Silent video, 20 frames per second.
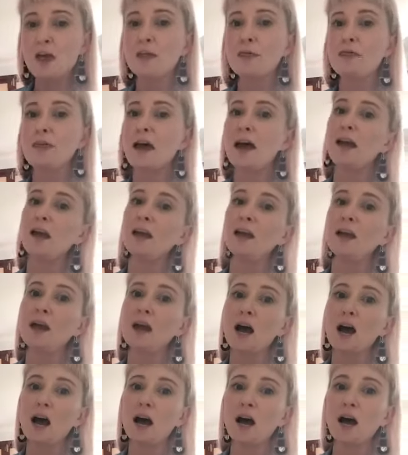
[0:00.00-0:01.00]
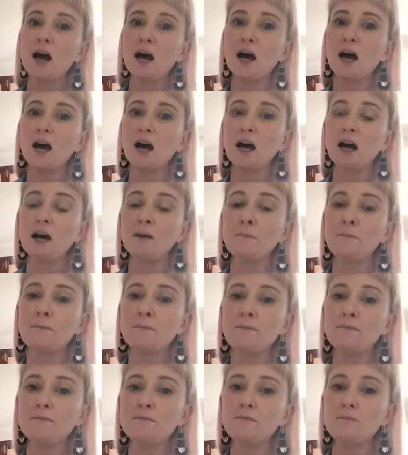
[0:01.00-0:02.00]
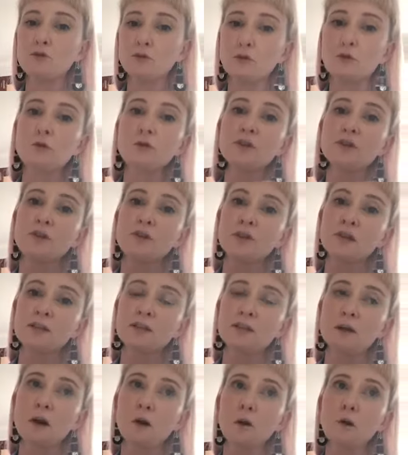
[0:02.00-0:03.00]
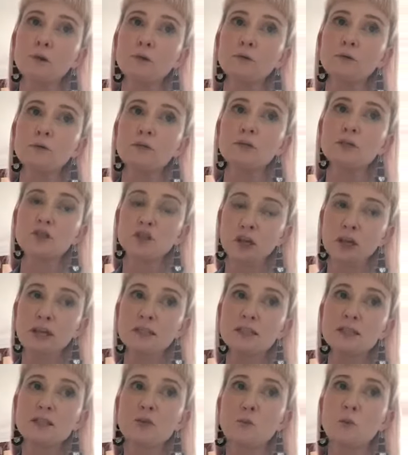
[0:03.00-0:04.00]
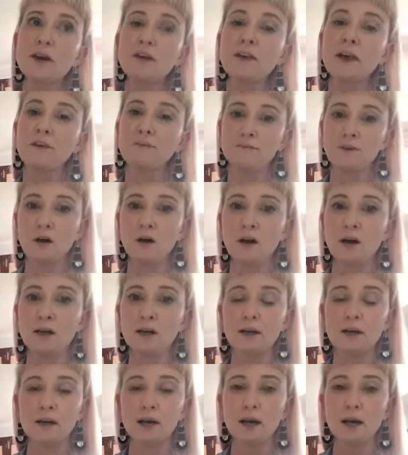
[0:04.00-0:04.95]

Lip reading: they are drawn to this old chest where they find